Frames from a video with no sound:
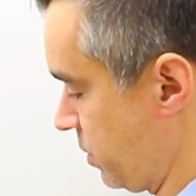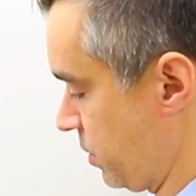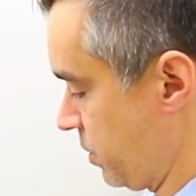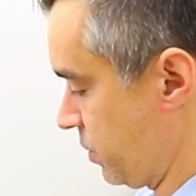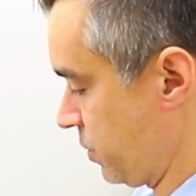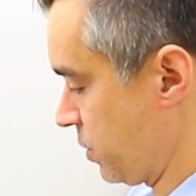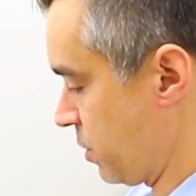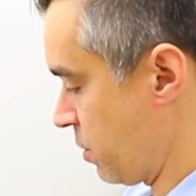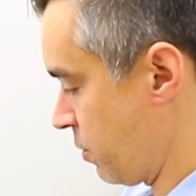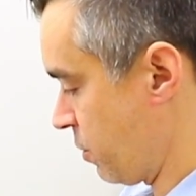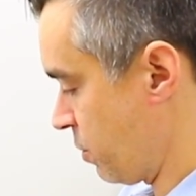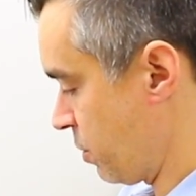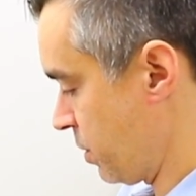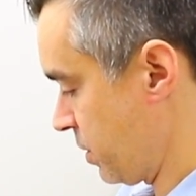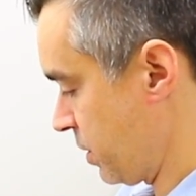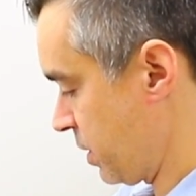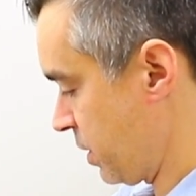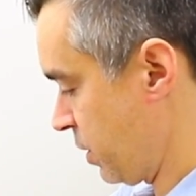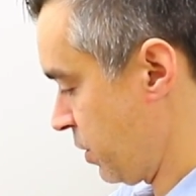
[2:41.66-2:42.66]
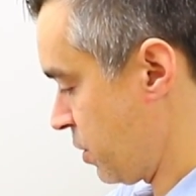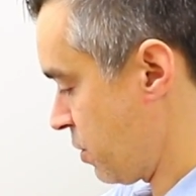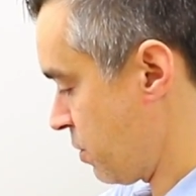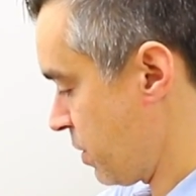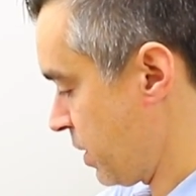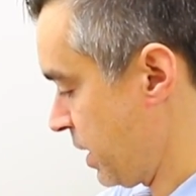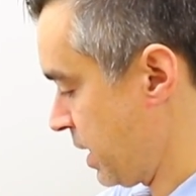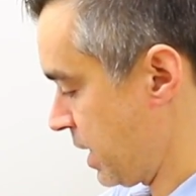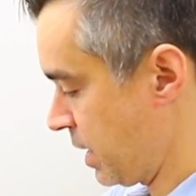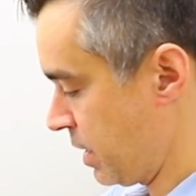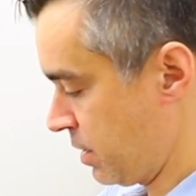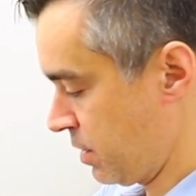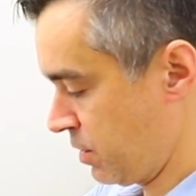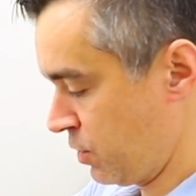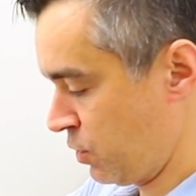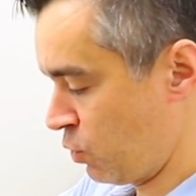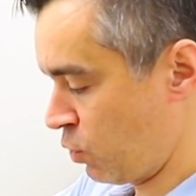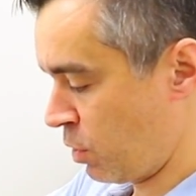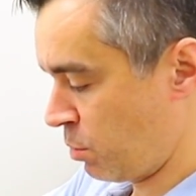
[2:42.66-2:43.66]
So, you know,
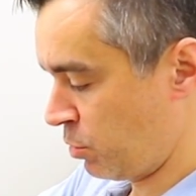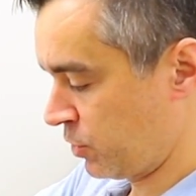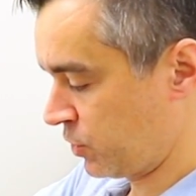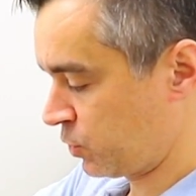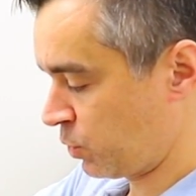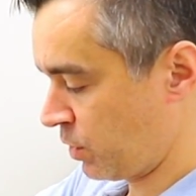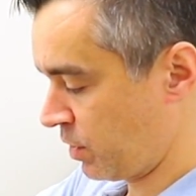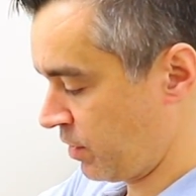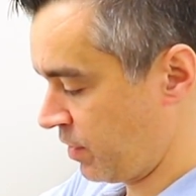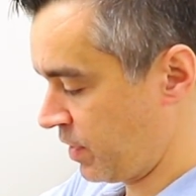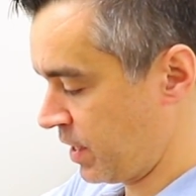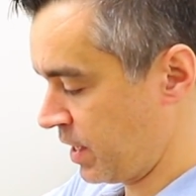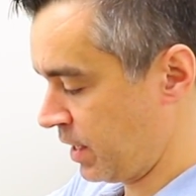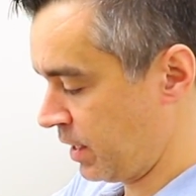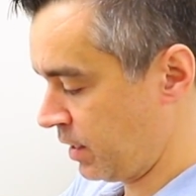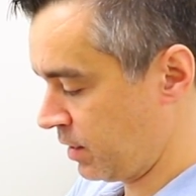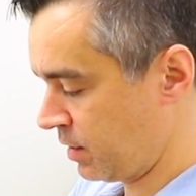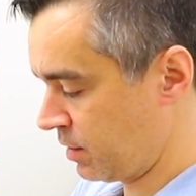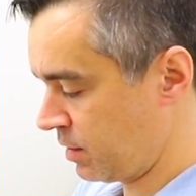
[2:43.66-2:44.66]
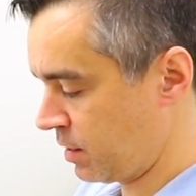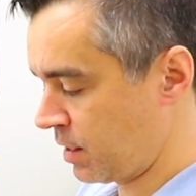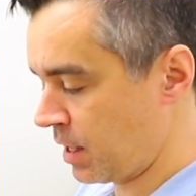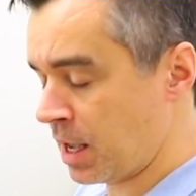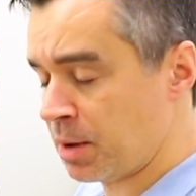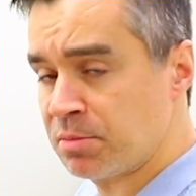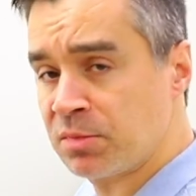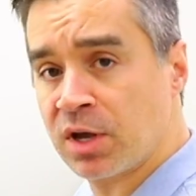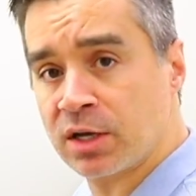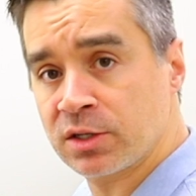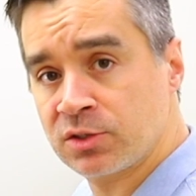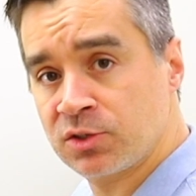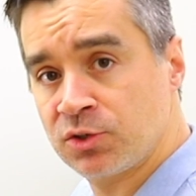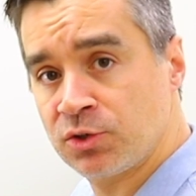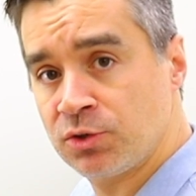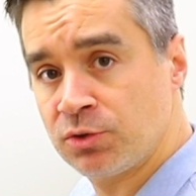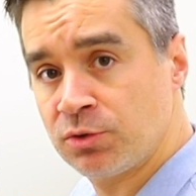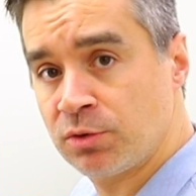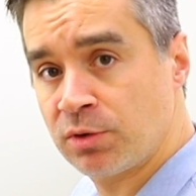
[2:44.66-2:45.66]
again, normal sort of thing,
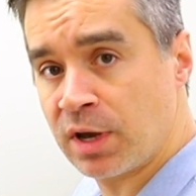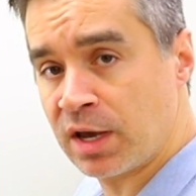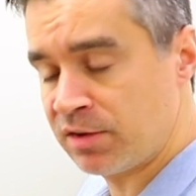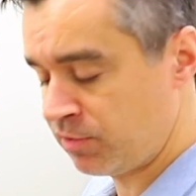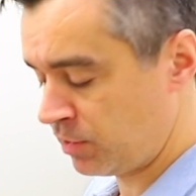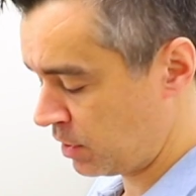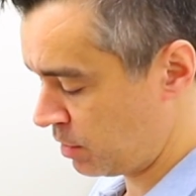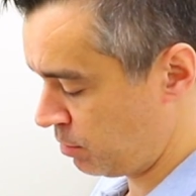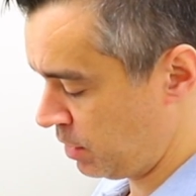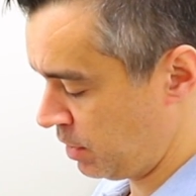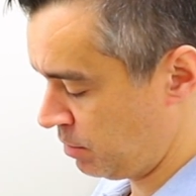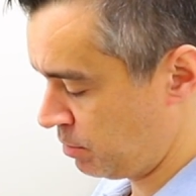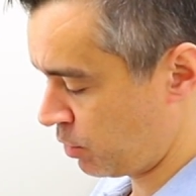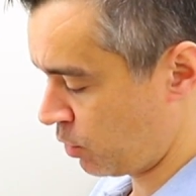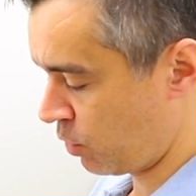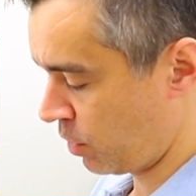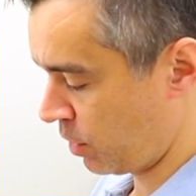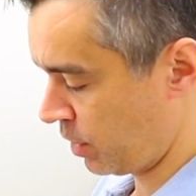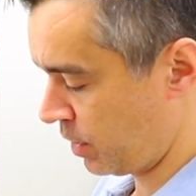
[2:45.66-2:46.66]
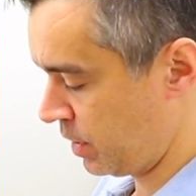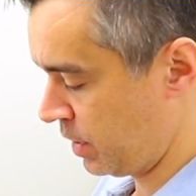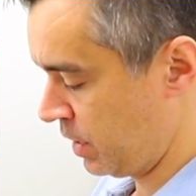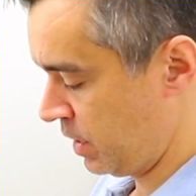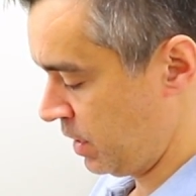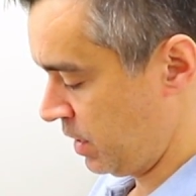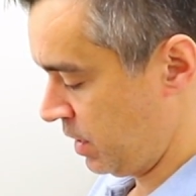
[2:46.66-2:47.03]
M.2 NVMe board.